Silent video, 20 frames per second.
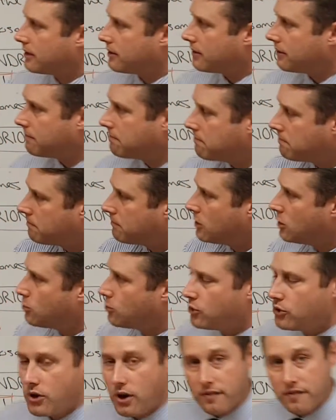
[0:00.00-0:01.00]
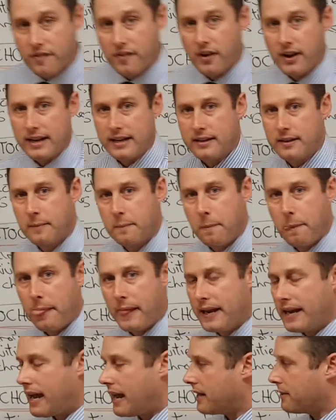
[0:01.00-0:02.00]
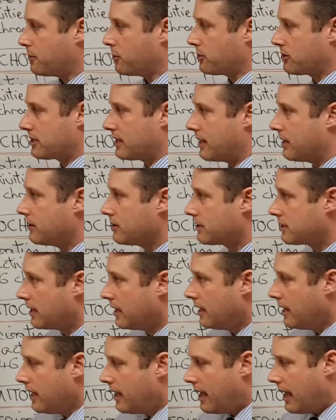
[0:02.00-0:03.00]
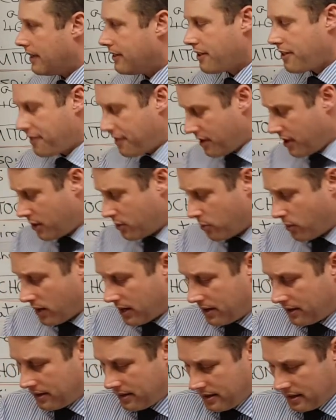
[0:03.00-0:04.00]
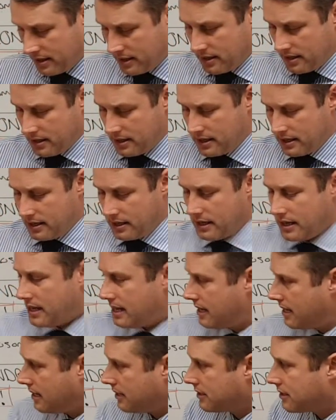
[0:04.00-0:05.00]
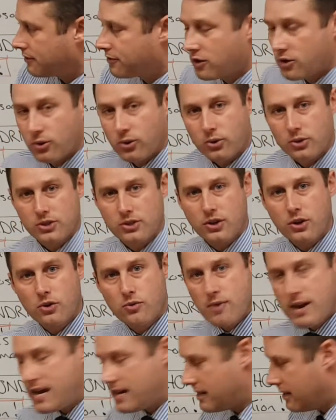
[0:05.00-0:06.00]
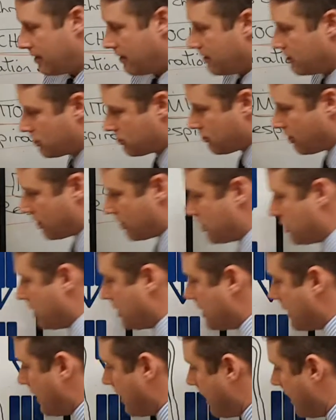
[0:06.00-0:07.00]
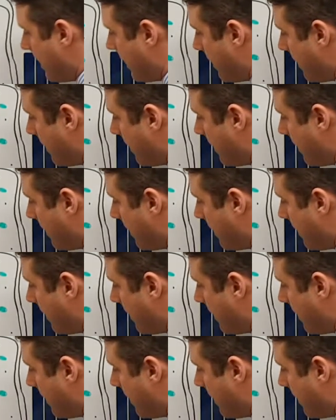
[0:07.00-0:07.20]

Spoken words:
that you will not find in animal cells. And the third one is, of course, the green structures in